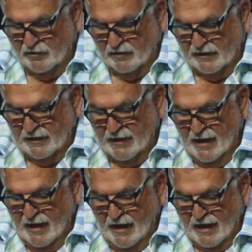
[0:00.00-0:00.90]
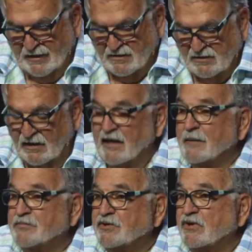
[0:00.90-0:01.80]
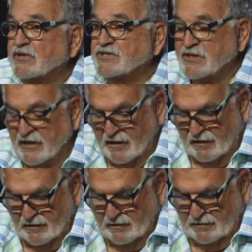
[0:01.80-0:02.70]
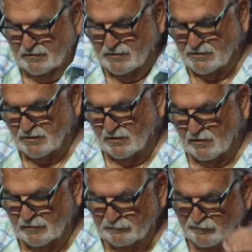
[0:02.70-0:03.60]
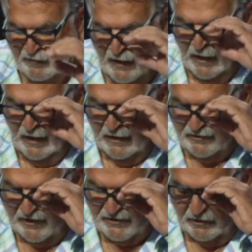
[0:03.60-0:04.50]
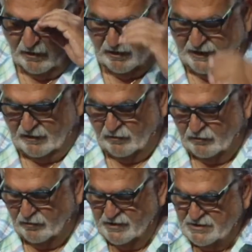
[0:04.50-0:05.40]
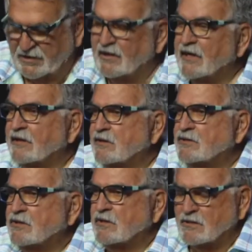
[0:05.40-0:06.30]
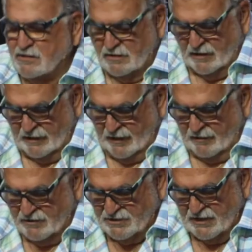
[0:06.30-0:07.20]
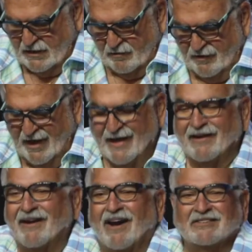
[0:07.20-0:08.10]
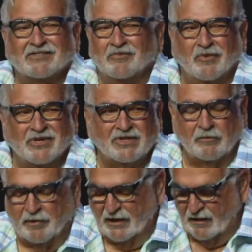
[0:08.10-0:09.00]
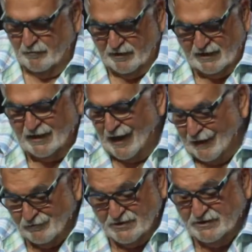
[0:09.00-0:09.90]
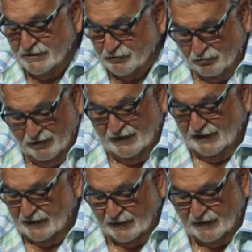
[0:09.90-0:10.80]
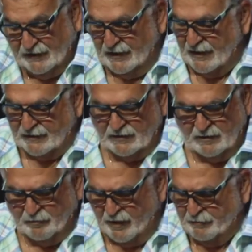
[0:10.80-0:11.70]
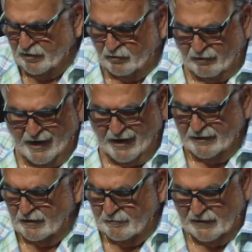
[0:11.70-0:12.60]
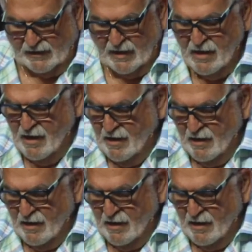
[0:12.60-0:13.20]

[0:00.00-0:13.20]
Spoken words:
ruin, and his lips are a snare to his soul. So, as an early Christian at the church I was attending, we had an awesome worship leader. I mean, the guy was just really good, and he had good people around him, and